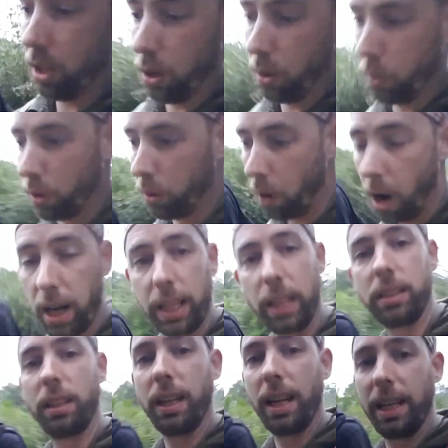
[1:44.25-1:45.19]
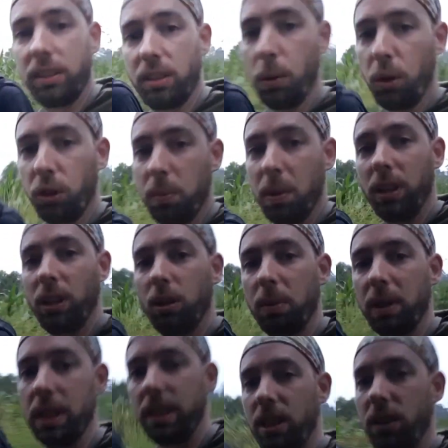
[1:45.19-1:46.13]
we're walking today. It's supposed to be a little
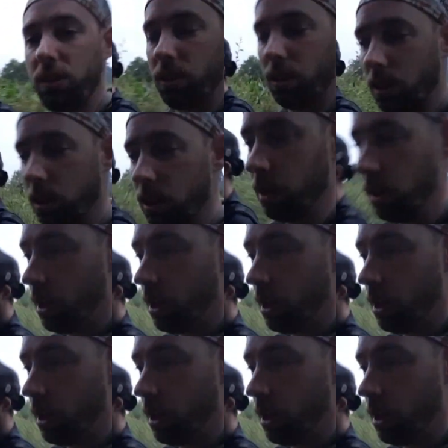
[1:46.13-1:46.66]
bit easier